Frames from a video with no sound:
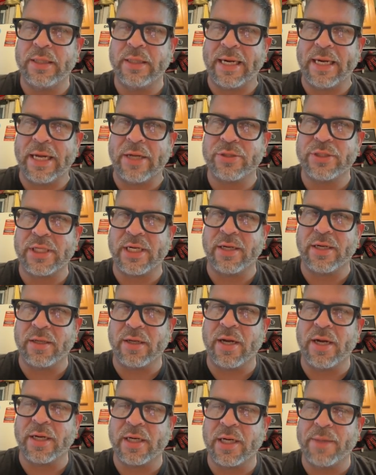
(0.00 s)
that outside
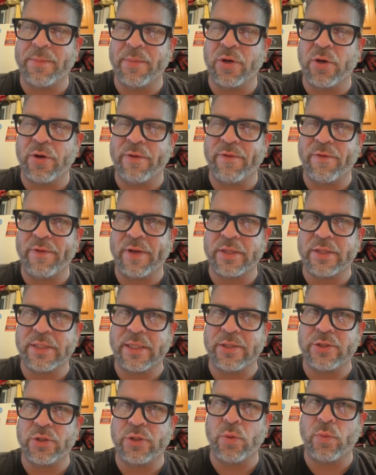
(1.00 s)
line coming off of
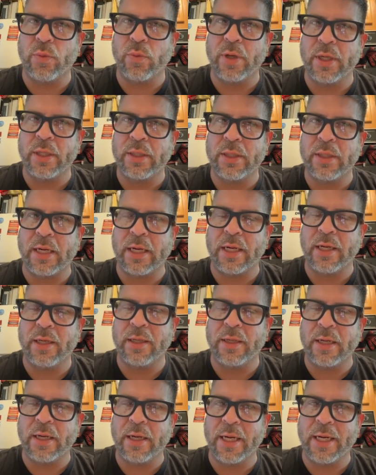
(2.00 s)
outside zone one.
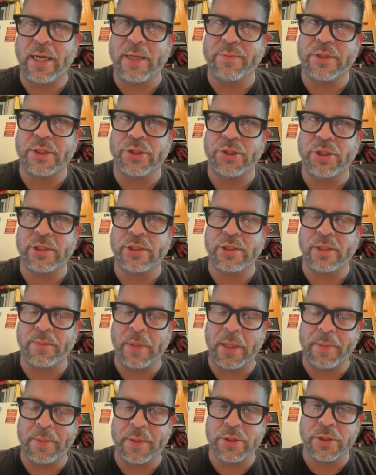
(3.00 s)
I am suggesting
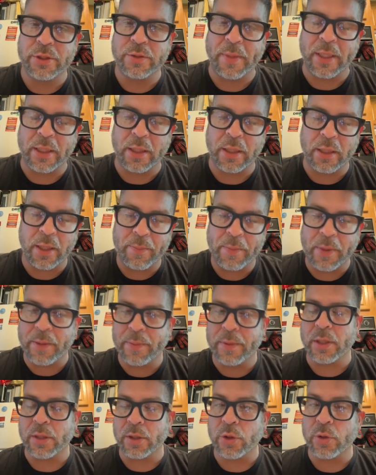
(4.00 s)
maybe just making it
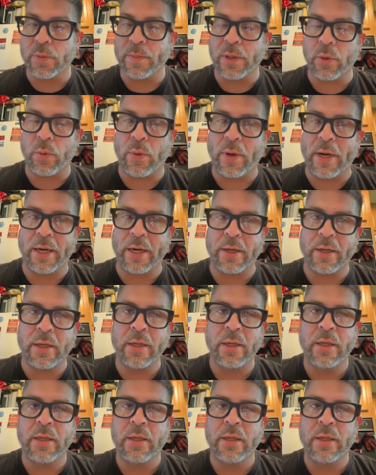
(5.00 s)
maybe a little bit wider,